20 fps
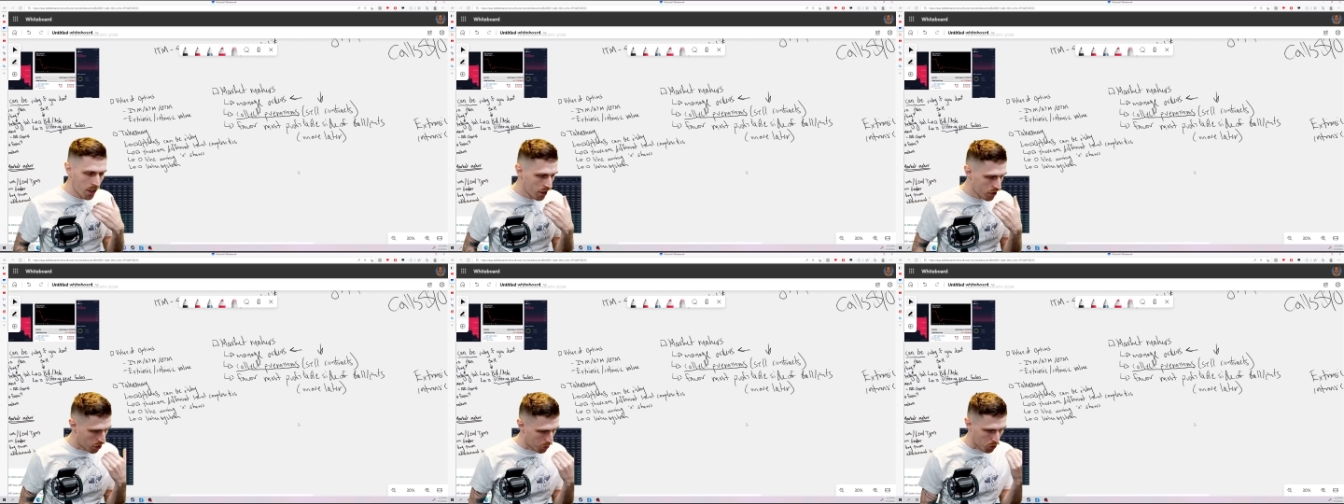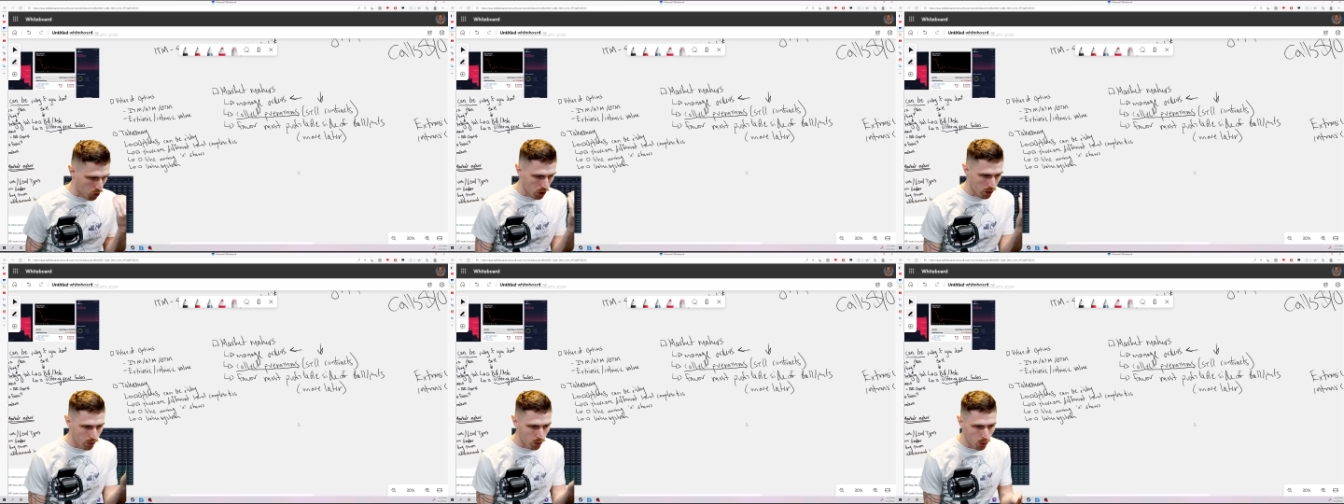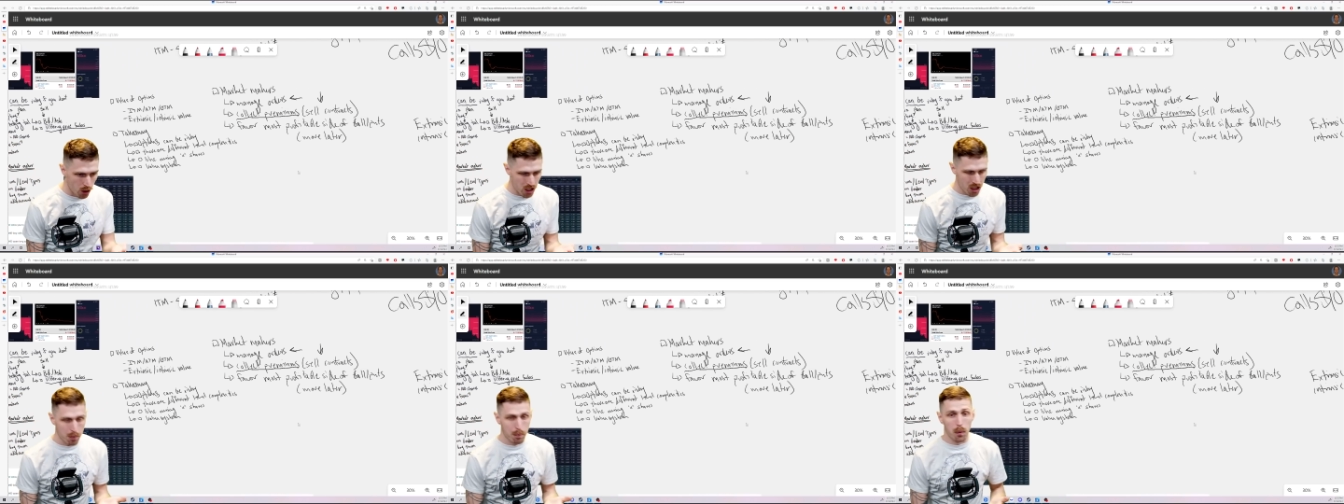some sort of
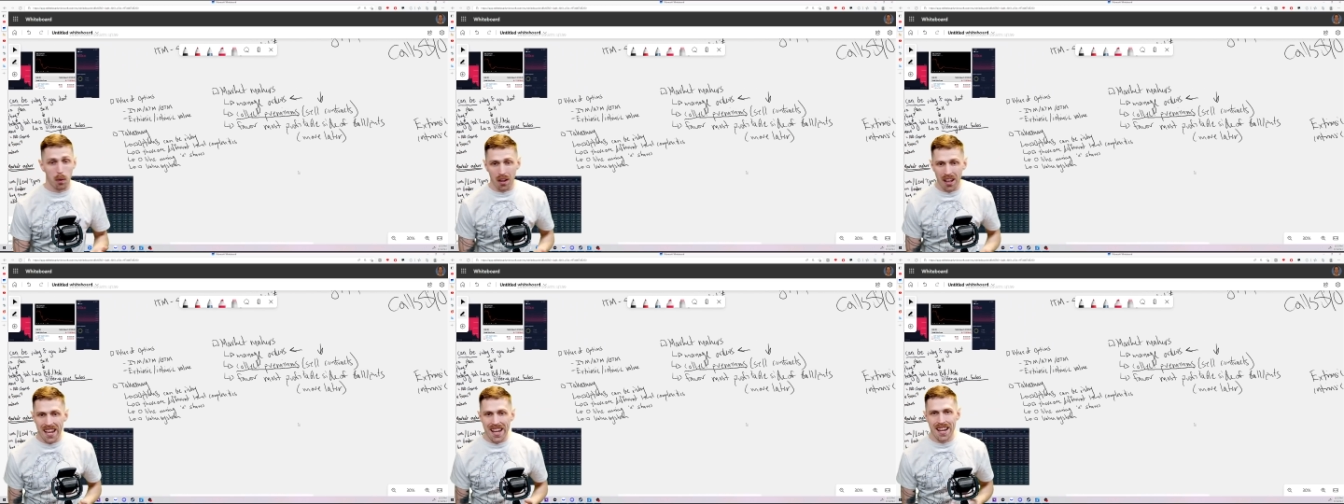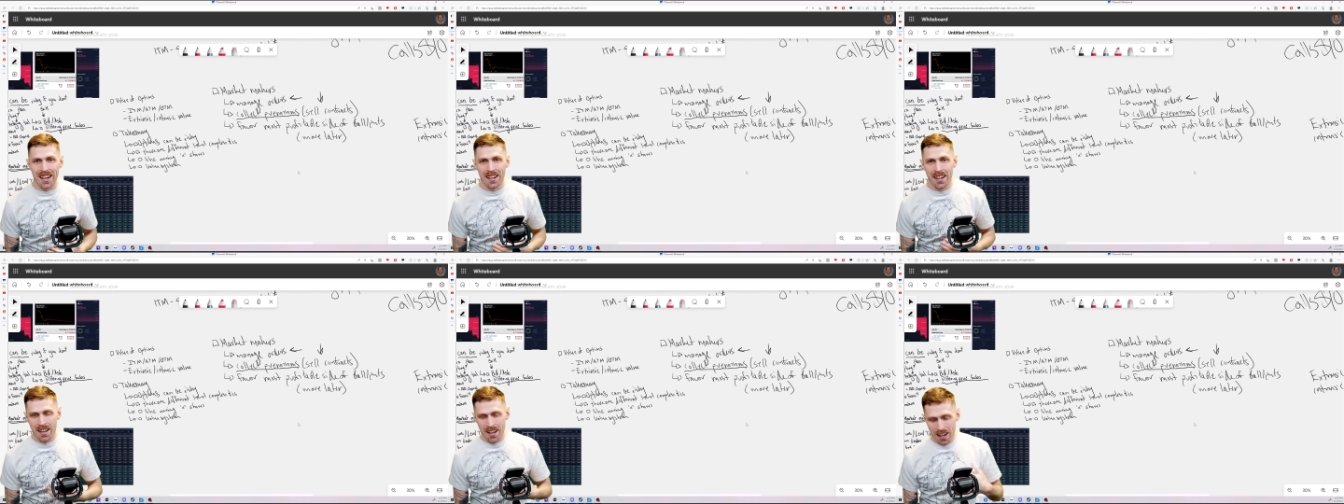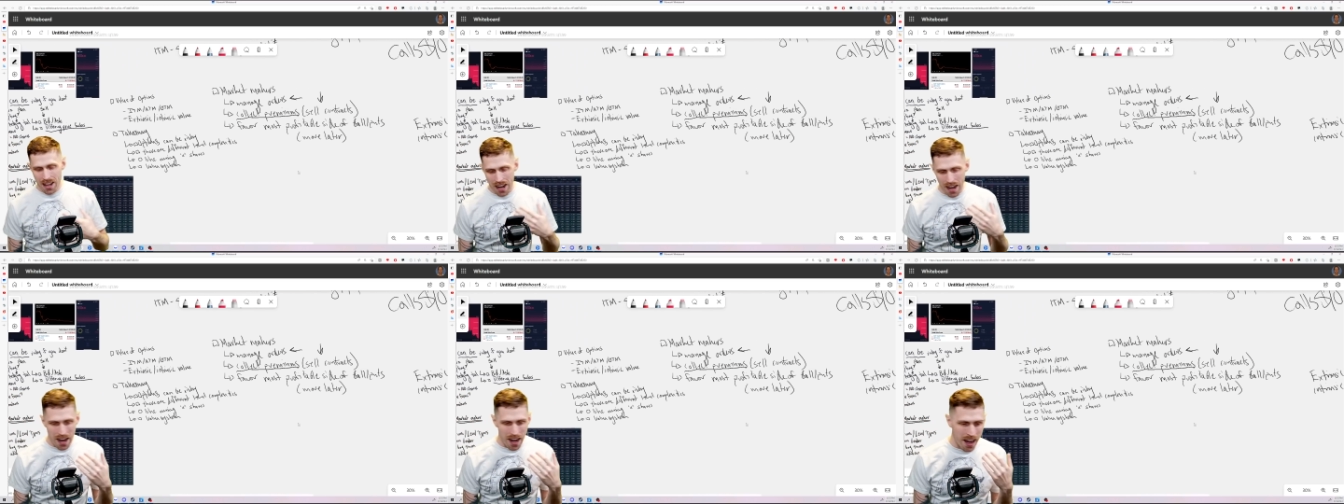risk plan,
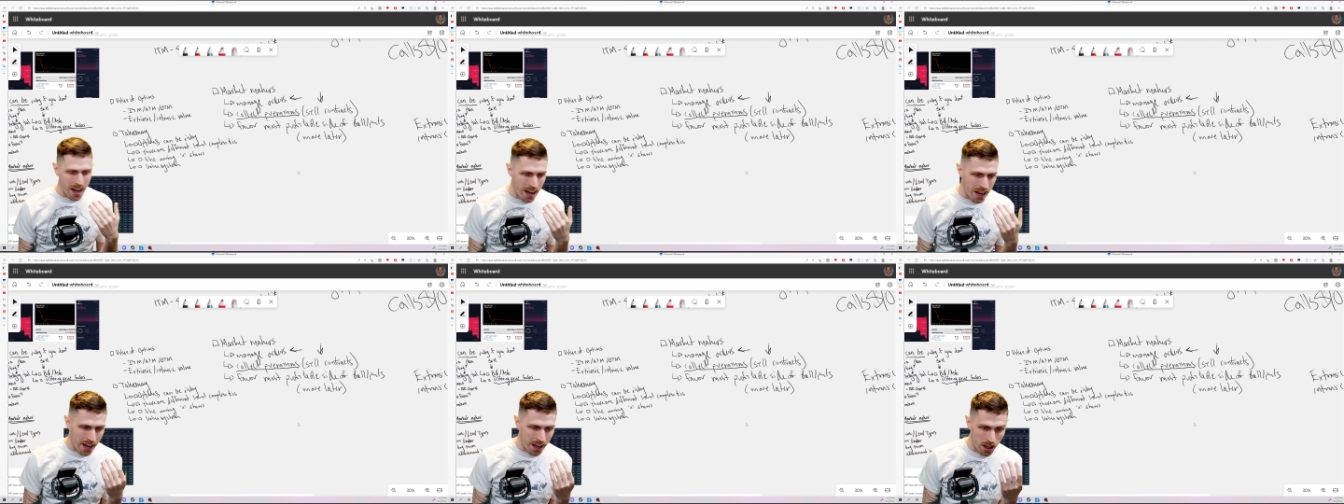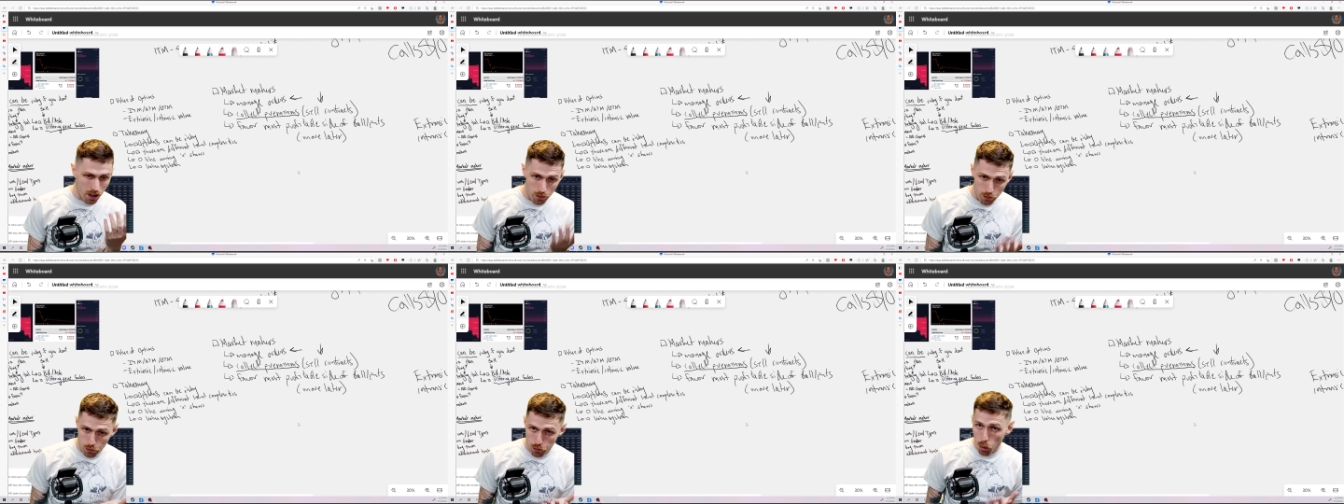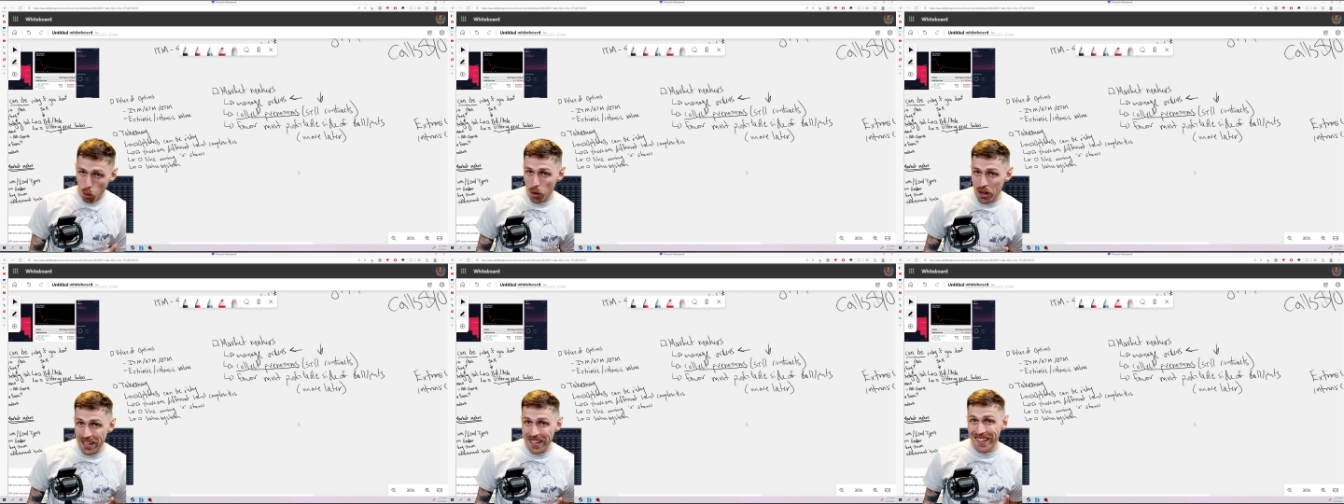
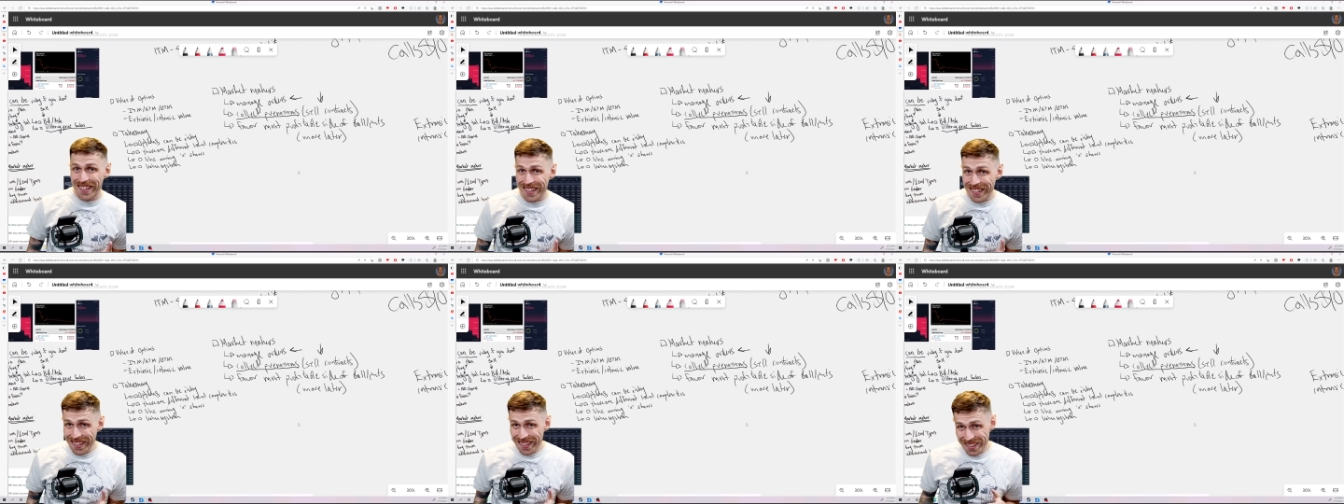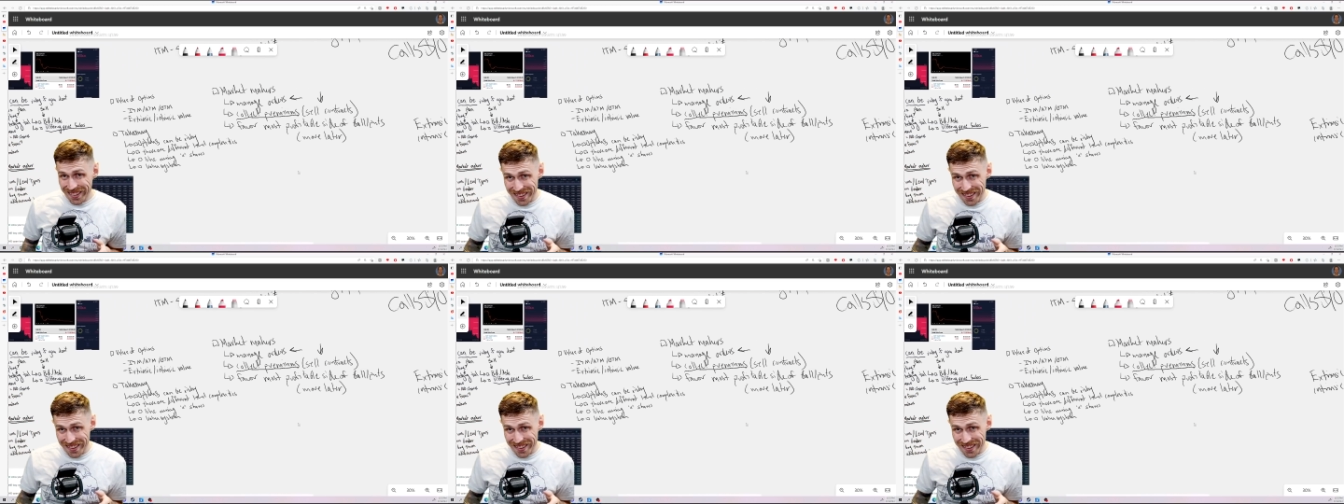avoiding